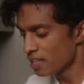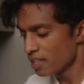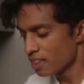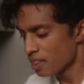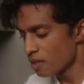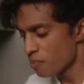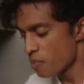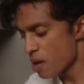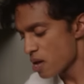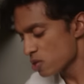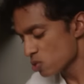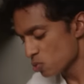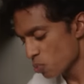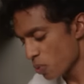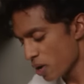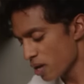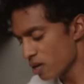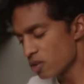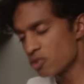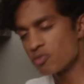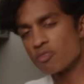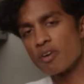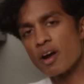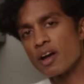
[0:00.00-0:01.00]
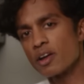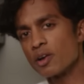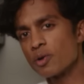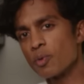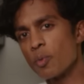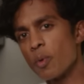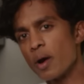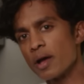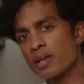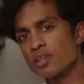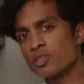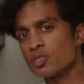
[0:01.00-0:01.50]
the best way to dry your
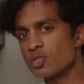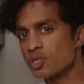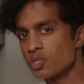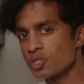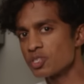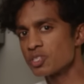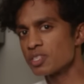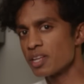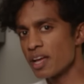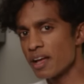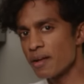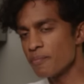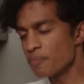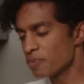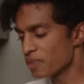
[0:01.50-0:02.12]
whites is to